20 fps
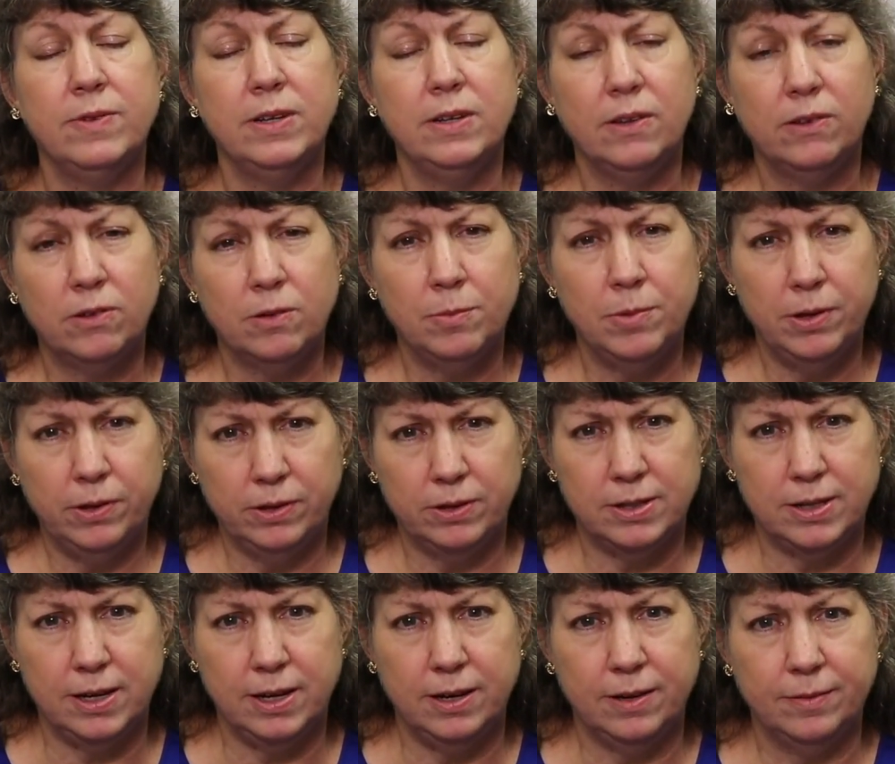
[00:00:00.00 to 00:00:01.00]
of a
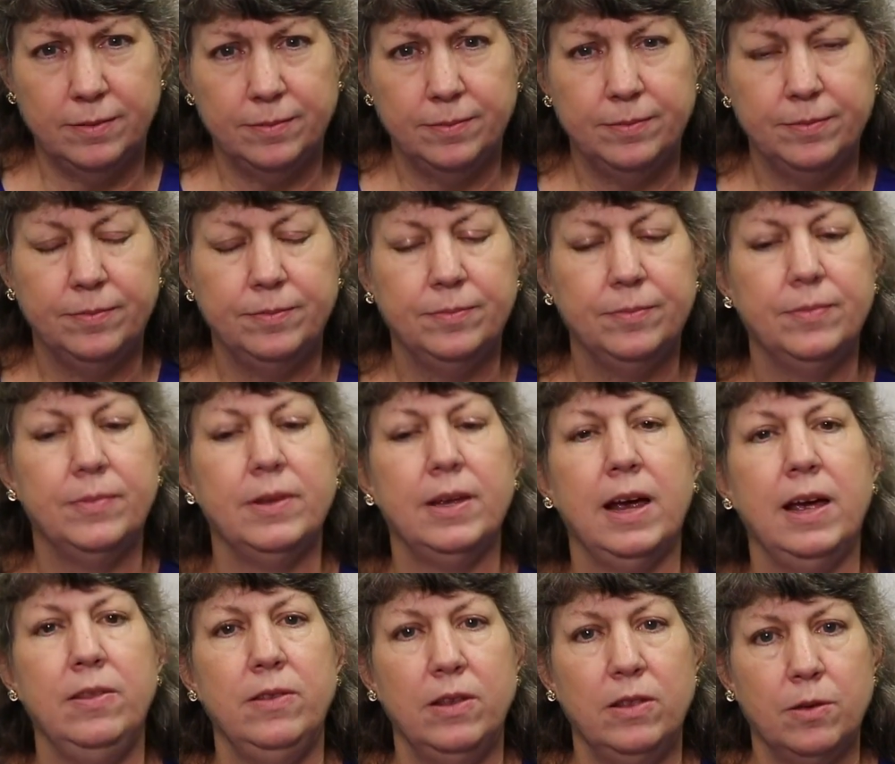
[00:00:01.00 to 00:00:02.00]
disability?
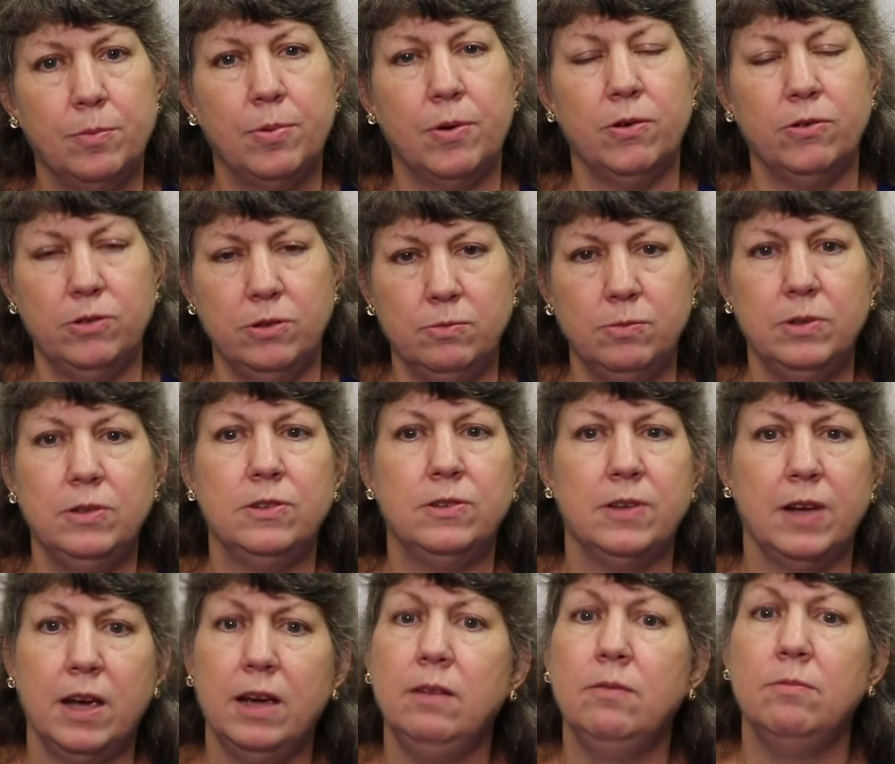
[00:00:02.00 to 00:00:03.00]
And then the person would
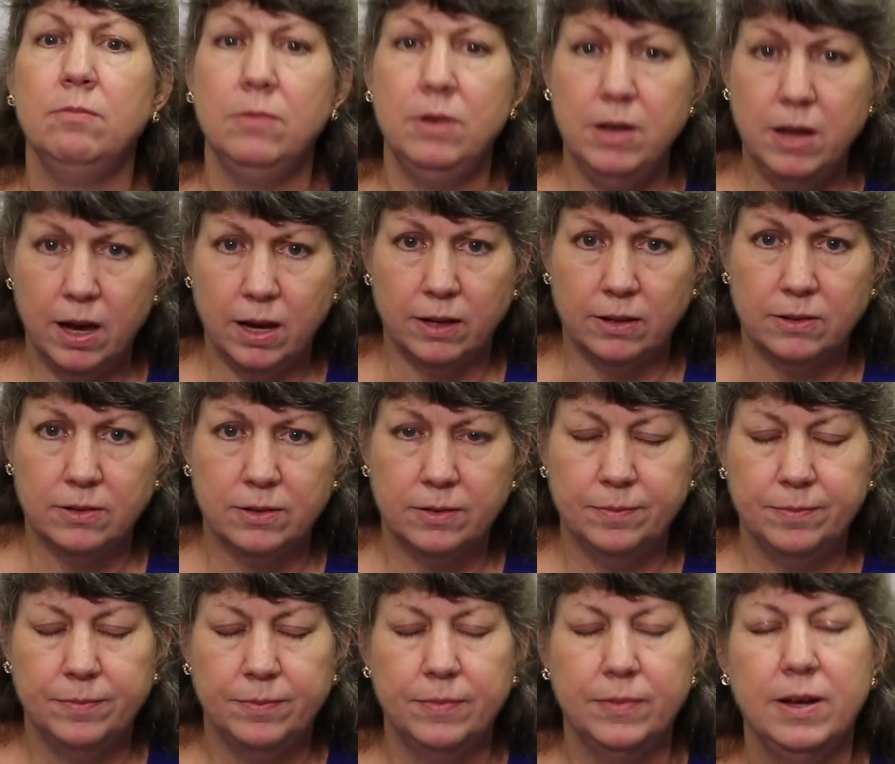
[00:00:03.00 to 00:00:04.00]
say yes.
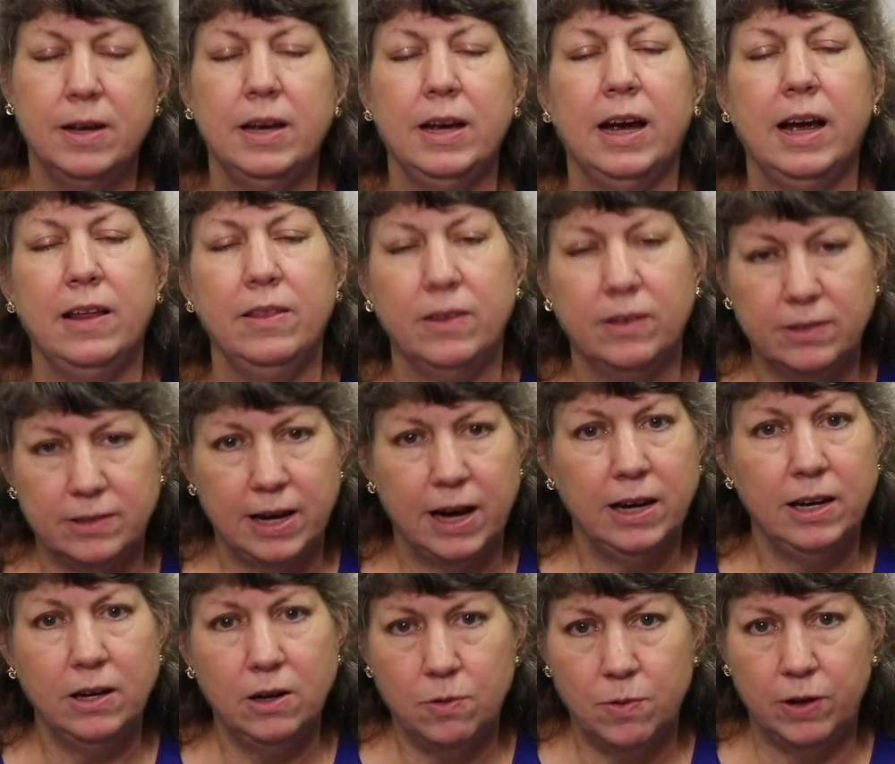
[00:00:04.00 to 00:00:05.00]
And the
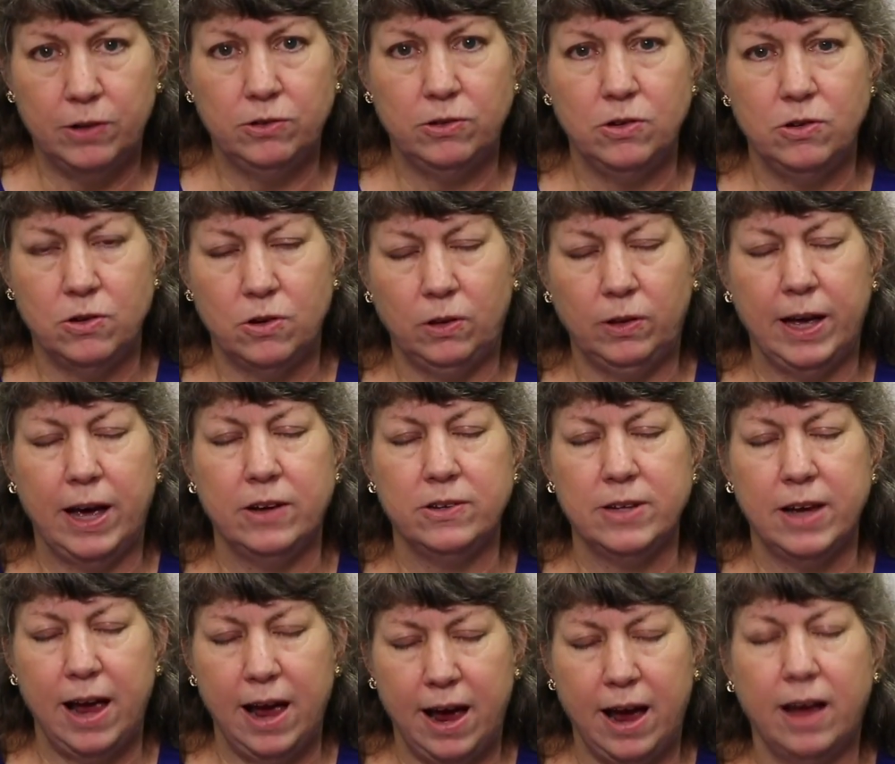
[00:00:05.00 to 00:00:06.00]
second question you're allowed
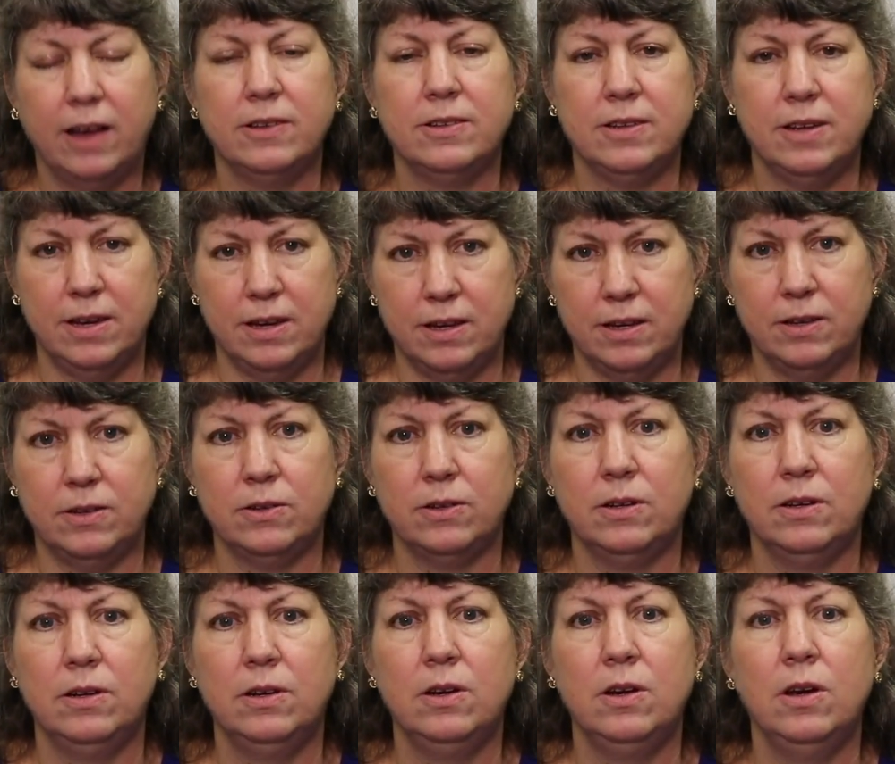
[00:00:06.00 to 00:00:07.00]
to ask is,
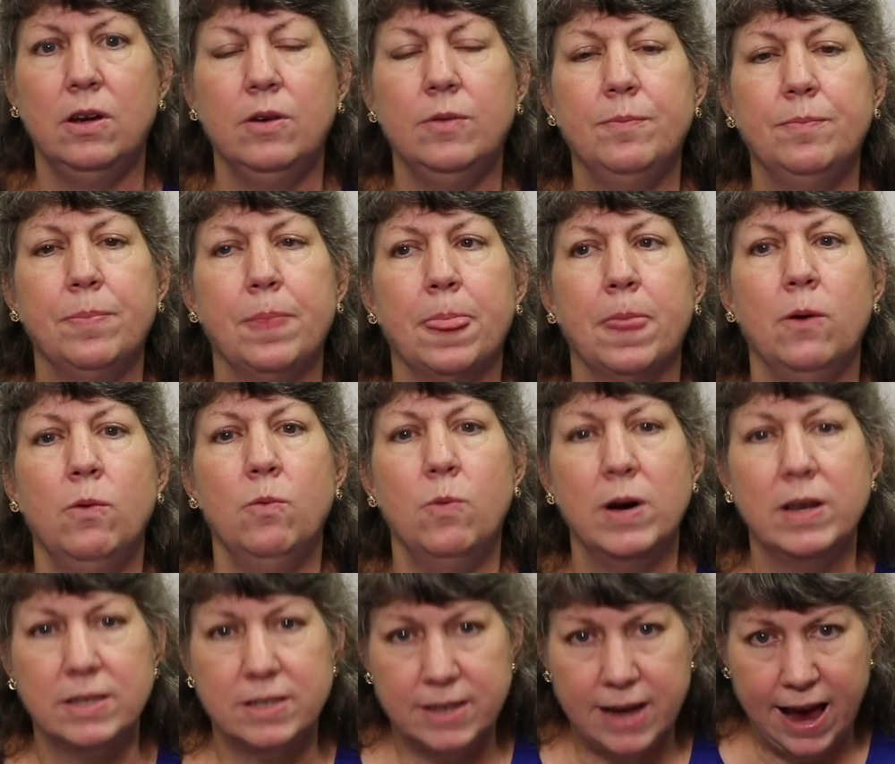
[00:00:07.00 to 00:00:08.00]

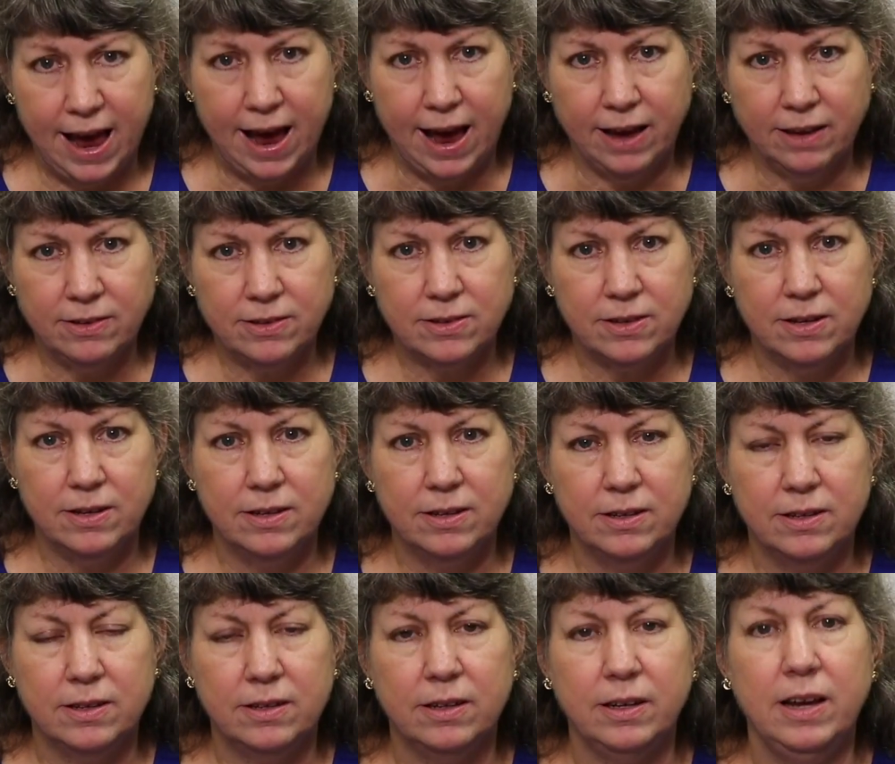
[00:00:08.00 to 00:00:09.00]
what task
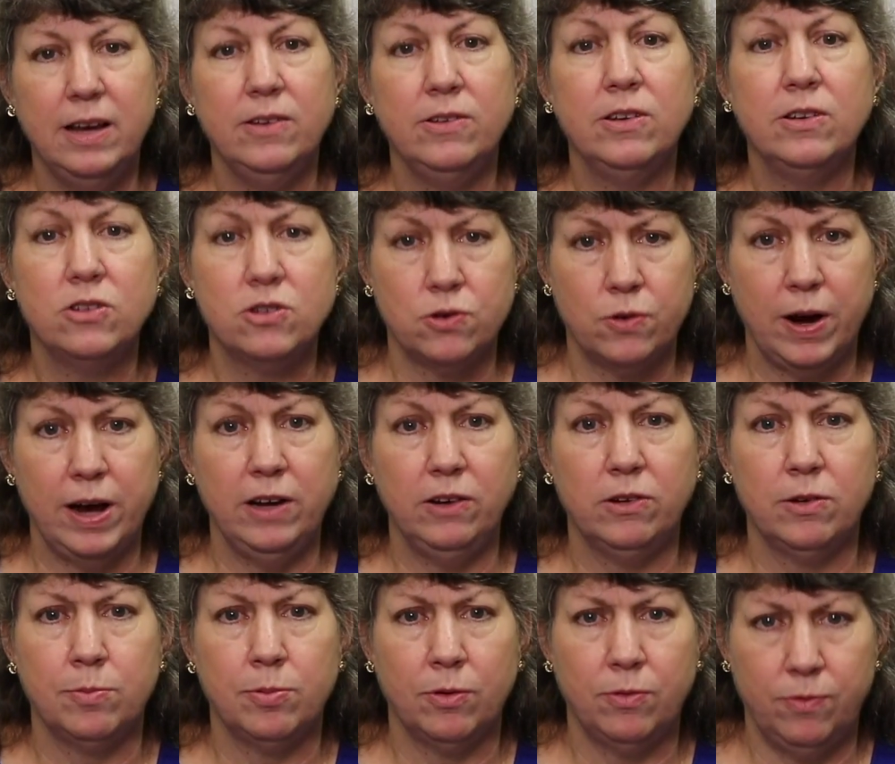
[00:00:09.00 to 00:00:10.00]
is it trained
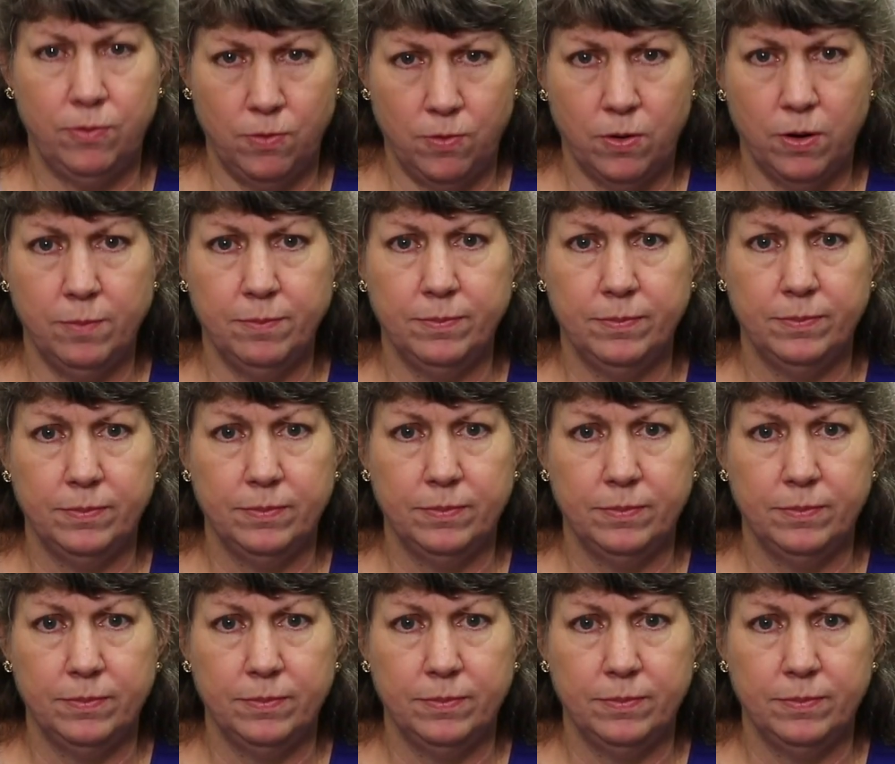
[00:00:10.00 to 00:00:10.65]
to perform?